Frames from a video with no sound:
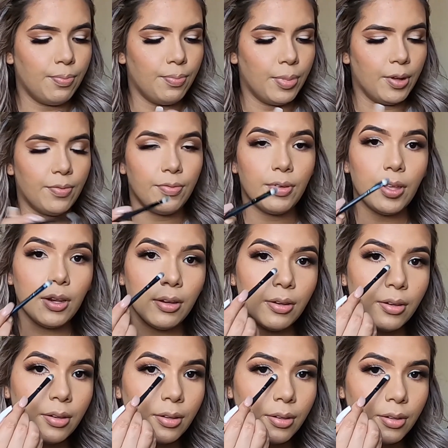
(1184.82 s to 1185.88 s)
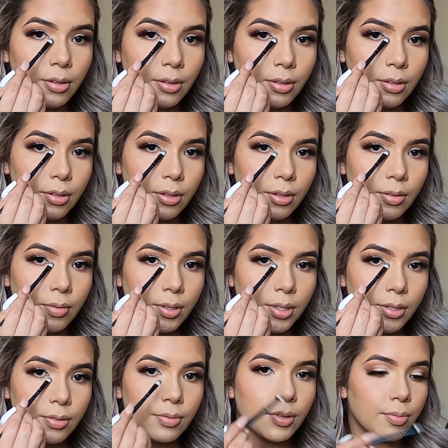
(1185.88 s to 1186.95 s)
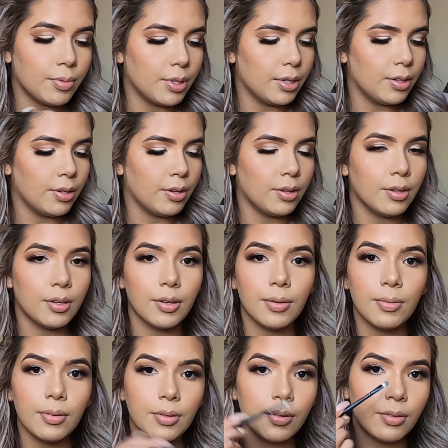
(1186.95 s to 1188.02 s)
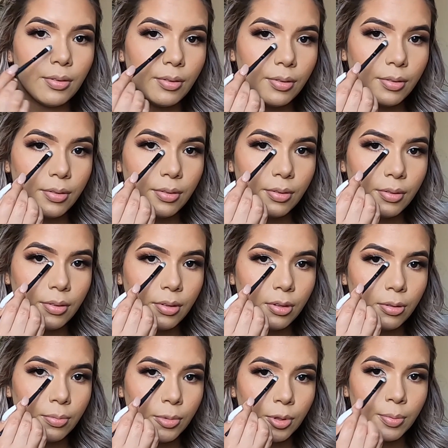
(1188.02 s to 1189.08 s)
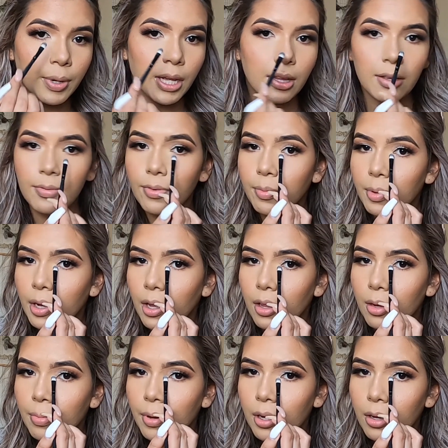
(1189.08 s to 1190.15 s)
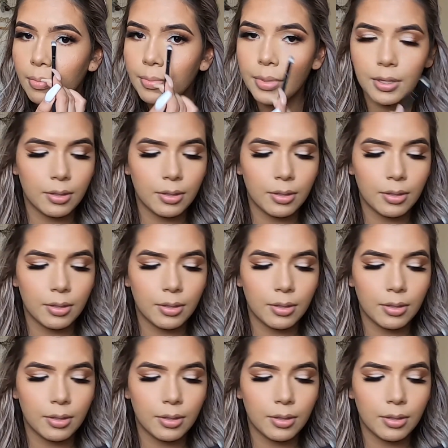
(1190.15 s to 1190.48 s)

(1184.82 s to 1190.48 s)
Buffing, which is from the Nude Mood palette from ColourPop.